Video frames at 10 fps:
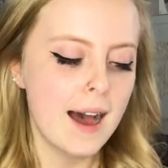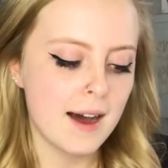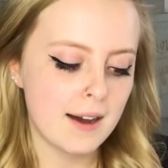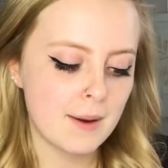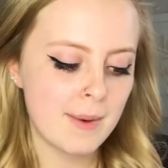
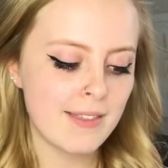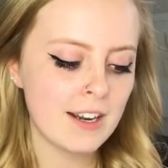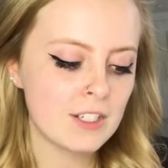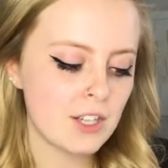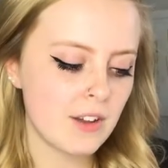Um, and
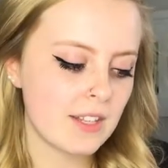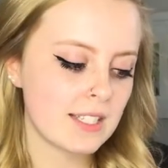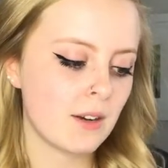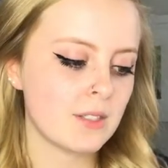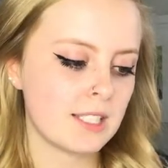then I saw
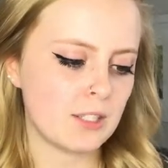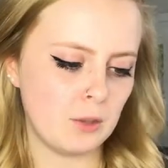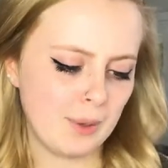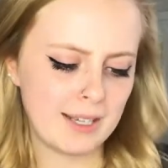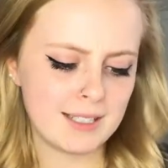this and I was like,
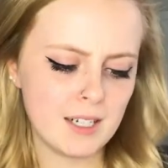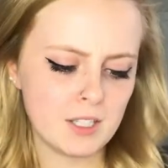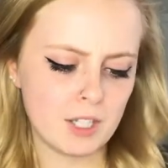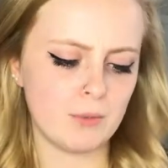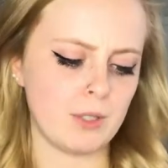oh my
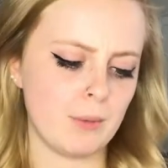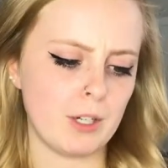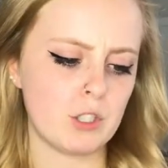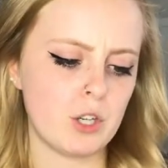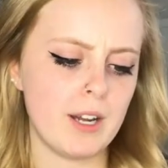gosh, I really
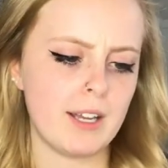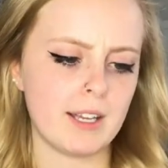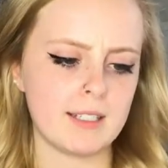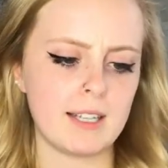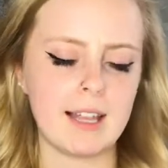want to try it
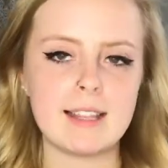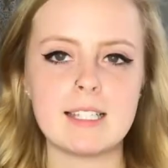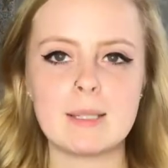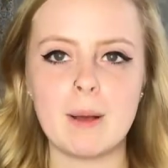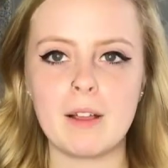because I like
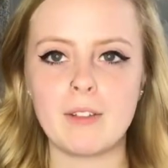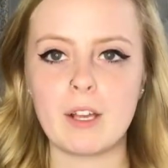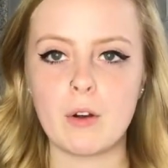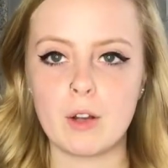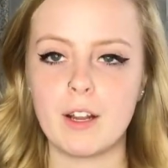the smell of
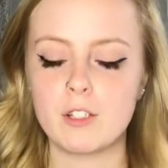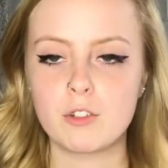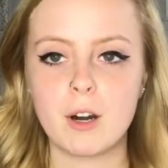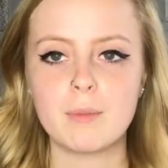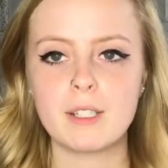like coconut
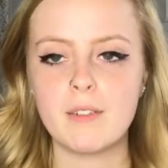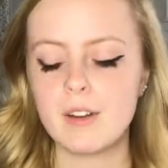scrubs and